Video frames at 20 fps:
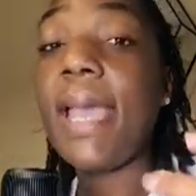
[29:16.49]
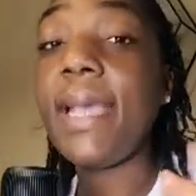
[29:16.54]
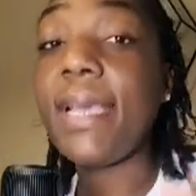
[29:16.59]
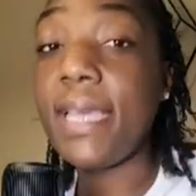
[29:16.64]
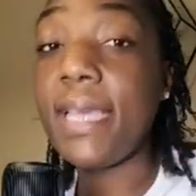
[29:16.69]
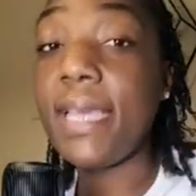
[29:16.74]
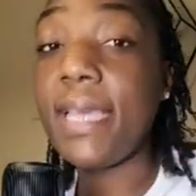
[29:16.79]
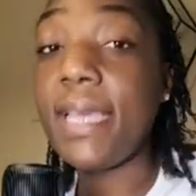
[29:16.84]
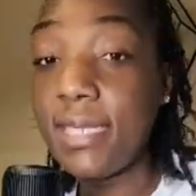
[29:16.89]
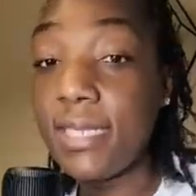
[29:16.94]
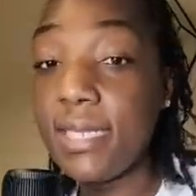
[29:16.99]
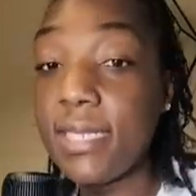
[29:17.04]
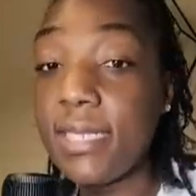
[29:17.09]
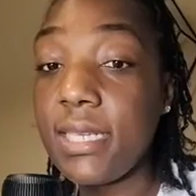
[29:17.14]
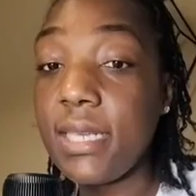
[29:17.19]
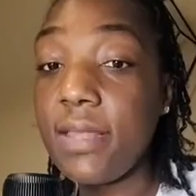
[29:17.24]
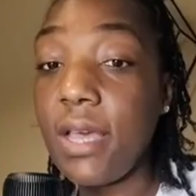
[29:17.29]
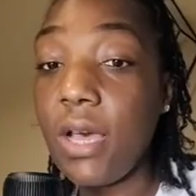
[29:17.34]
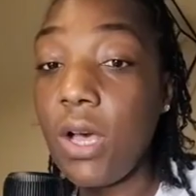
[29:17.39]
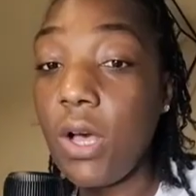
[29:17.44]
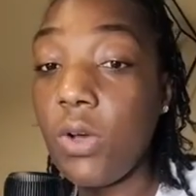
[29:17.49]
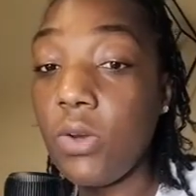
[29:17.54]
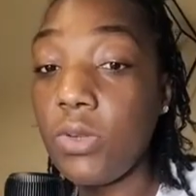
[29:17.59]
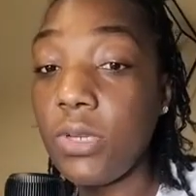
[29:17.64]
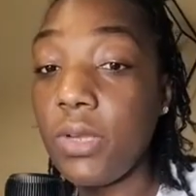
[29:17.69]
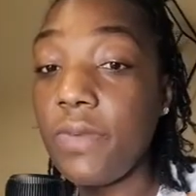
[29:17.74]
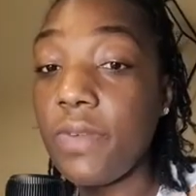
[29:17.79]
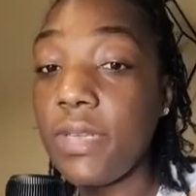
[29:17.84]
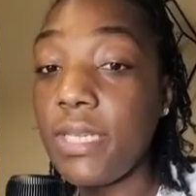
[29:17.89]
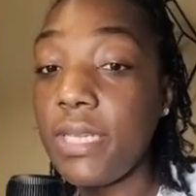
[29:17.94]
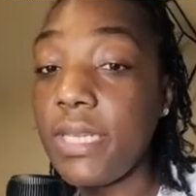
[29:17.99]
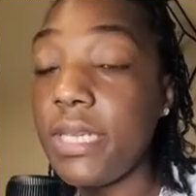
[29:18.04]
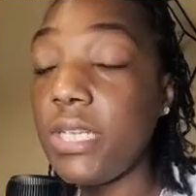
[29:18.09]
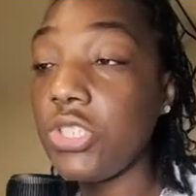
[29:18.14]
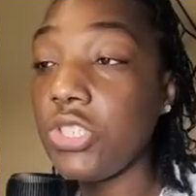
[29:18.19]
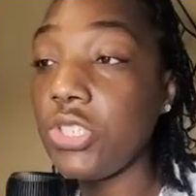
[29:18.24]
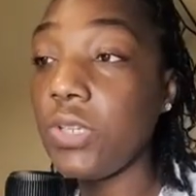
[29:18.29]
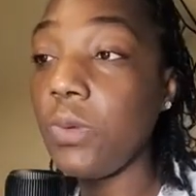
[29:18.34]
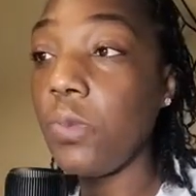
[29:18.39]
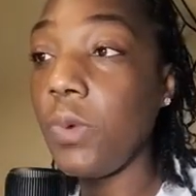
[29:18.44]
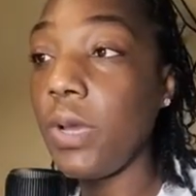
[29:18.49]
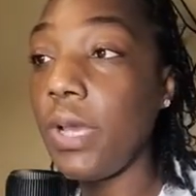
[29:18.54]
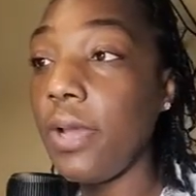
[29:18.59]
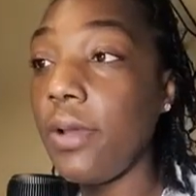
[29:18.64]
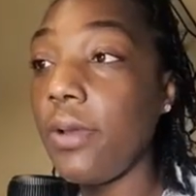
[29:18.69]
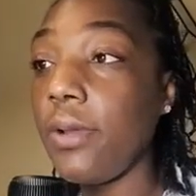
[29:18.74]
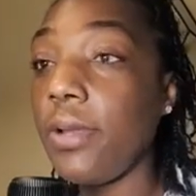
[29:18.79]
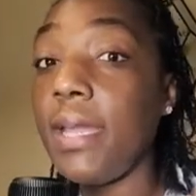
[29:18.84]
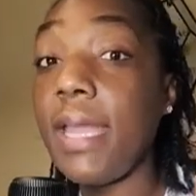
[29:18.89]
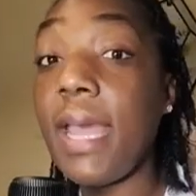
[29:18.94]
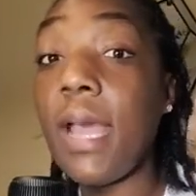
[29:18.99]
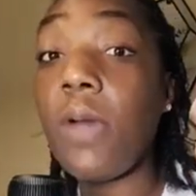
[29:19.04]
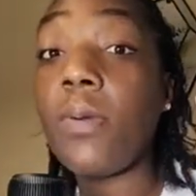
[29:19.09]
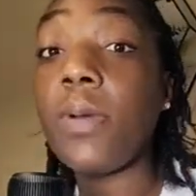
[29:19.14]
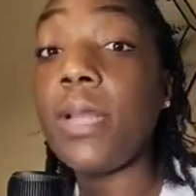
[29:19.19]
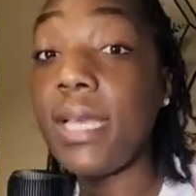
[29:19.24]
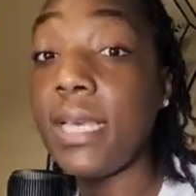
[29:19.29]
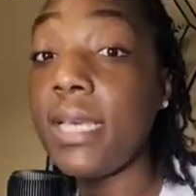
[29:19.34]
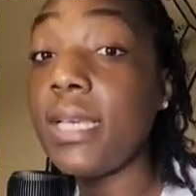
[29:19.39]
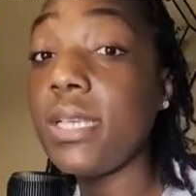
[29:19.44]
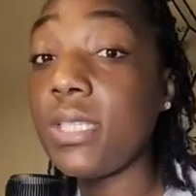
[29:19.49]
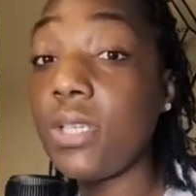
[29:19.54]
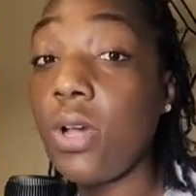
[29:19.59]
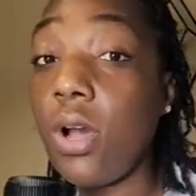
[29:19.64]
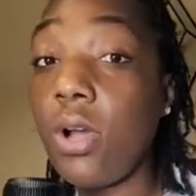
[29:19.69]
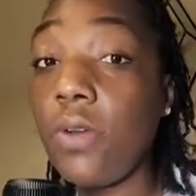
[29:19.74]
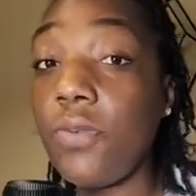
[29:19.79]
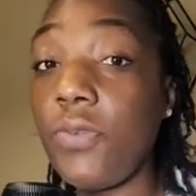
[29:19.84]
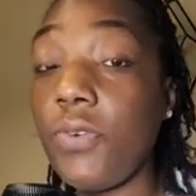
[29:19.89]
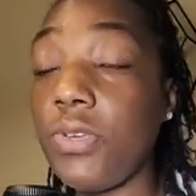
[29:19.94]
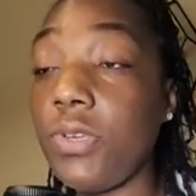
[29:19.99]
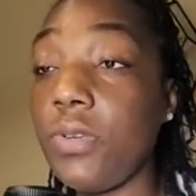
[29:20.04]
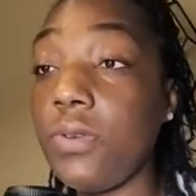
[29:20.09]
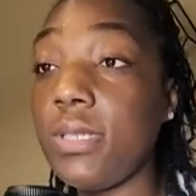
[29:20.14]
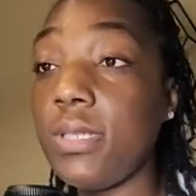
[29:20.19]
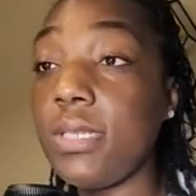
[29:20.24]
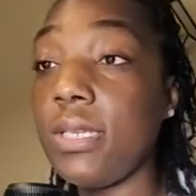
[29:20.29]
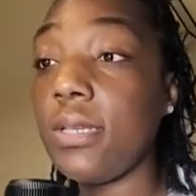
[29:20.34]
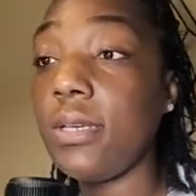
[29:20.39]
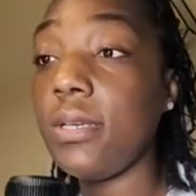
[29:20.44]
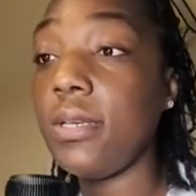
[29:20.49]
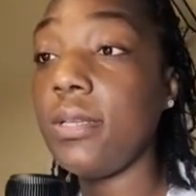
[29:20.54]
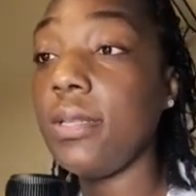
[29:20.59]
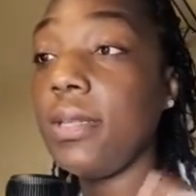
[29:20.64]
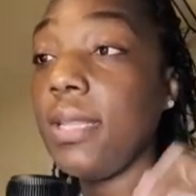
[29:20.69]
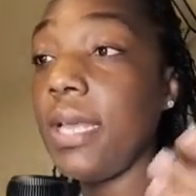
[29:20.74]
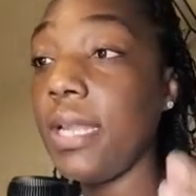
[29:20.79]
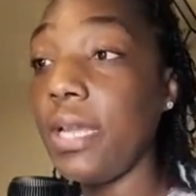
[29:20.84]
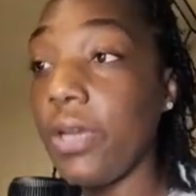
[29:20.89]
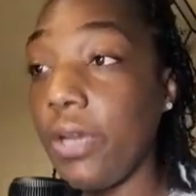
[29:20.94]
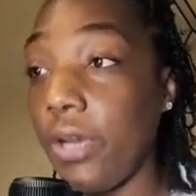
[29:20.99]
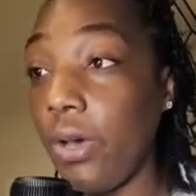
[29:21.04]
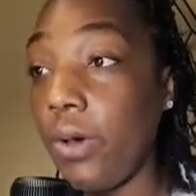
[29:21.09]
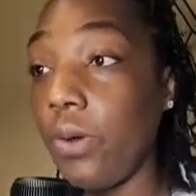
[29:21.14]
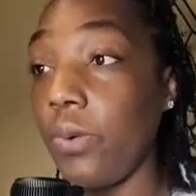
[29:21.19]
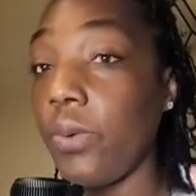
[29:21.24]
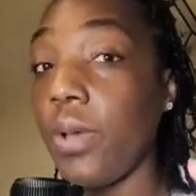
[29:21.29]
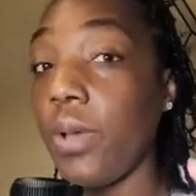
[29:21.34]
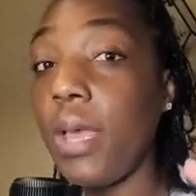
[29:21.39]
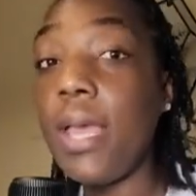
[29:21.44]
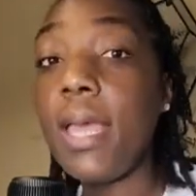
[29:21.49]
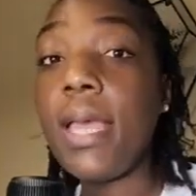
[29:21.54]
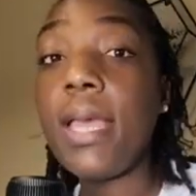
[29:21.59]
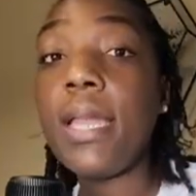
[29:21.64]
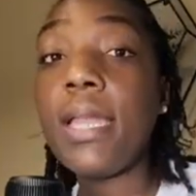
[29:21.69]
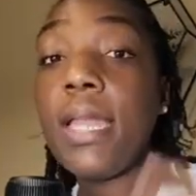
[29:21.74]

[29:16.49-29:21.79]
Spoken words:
and get us into that hold of addiction where now it is hard for you to let it go.